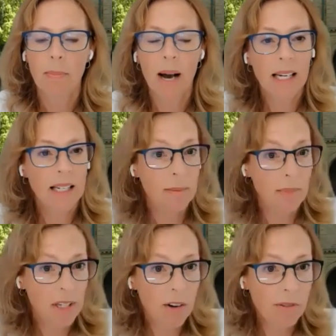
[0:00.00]
Biden
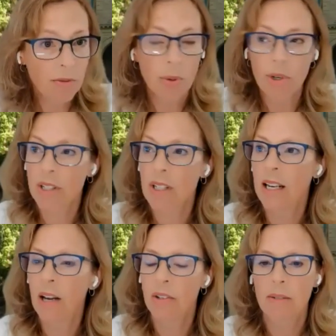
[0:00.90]
himself, of course,
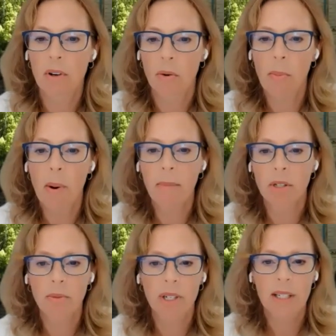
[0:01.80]
announced
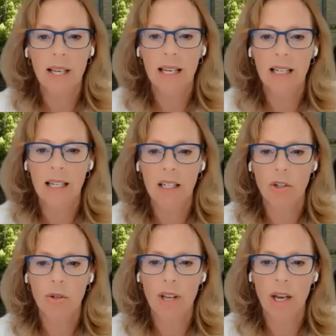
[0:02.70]
Obama's reset
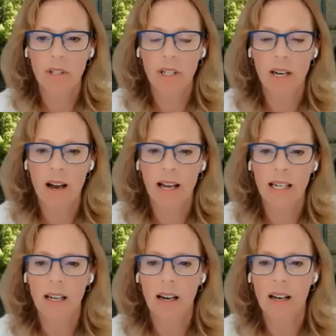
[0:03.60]
in
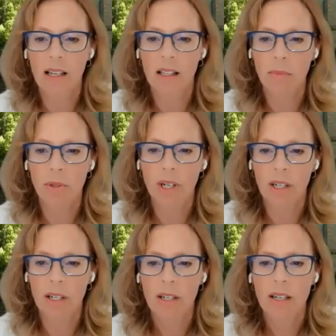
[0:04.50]
2009 uh, in the
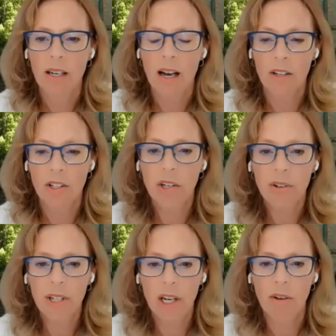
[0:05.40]
Munich uh,
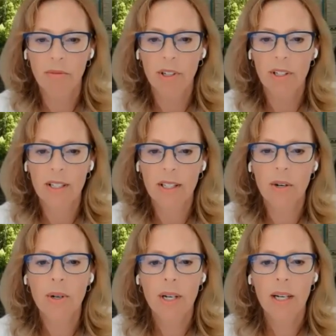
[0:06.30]
Security Conference.
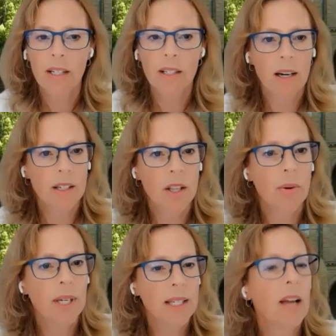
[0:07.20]
So it's not as
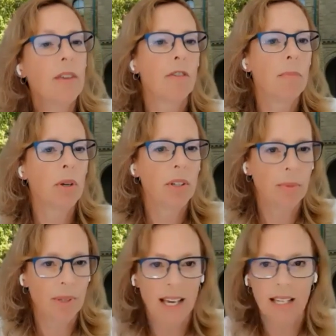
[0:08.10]
though he's
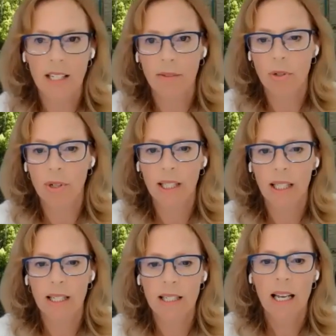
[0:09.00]
unfamiliar with the idea of
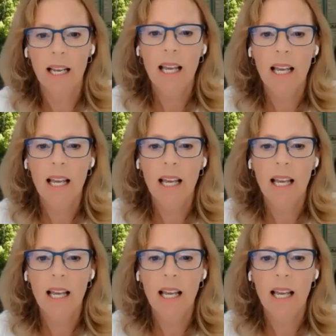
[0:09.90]
doing this.